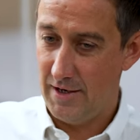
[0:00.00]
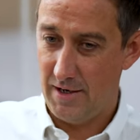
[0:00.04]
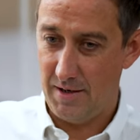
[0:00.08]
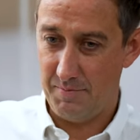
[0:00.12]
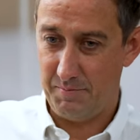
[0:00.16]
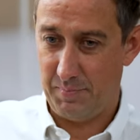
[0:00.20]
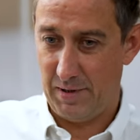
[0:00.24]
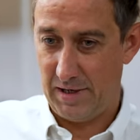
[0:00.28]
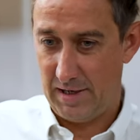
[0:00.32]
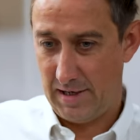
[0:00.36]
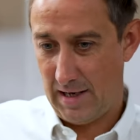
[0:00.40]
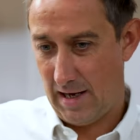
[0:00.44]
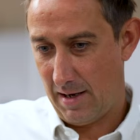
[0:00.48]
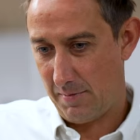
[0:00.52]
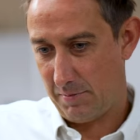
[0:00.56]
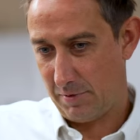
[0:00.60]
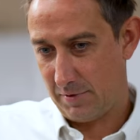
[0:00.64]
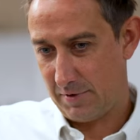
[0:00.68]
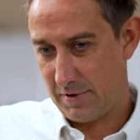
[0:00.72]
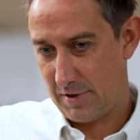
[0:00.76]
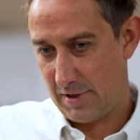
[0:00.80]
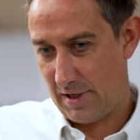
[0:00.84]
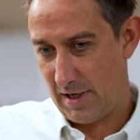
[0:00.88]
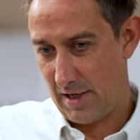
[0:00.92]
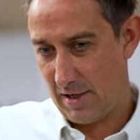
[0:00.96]
and being
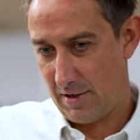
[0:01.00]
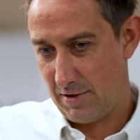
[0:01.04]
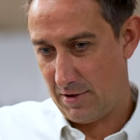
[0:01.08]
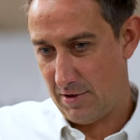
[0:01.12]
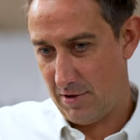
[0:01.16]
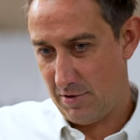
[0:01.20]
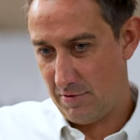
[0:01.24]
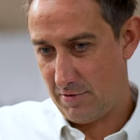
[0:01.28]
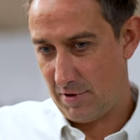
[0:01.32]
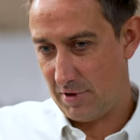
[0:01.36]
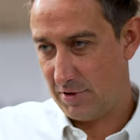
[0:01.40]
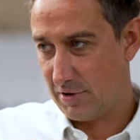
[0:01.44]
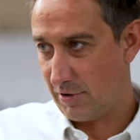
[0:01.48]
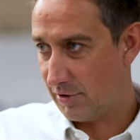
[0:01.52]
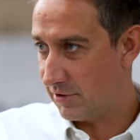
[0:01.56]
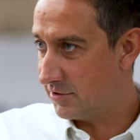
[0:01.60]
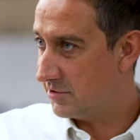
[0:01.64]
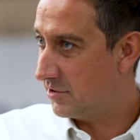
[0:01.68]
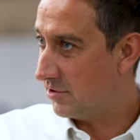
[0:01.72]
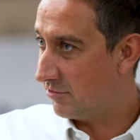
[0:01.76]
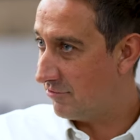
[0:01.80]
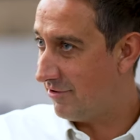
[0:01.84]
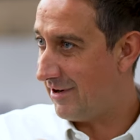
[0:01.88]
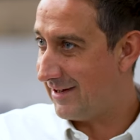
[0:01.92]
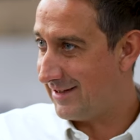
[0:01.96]
able to get
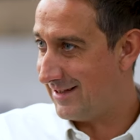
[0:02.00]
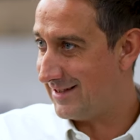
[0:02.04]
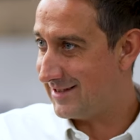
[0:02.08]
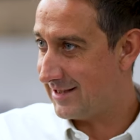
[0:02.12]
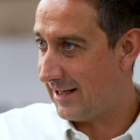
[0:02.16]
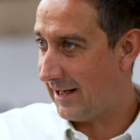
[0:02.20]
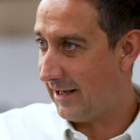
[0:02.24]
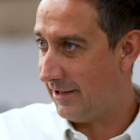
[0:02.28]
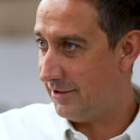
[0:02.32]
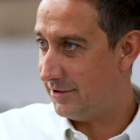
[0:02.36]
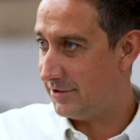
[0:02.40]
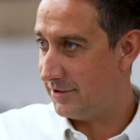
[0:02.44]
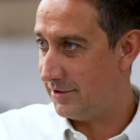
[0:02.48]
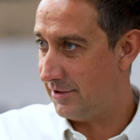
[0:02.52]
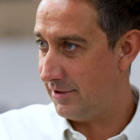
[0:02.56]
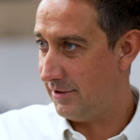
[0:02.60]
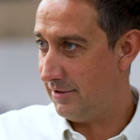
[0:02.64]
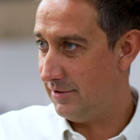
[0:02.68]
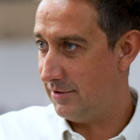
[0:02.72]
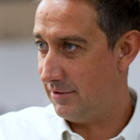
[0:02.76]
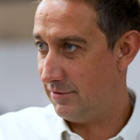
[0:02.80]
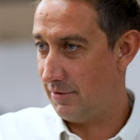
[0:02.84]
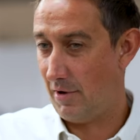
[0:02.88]
unitised accreditation.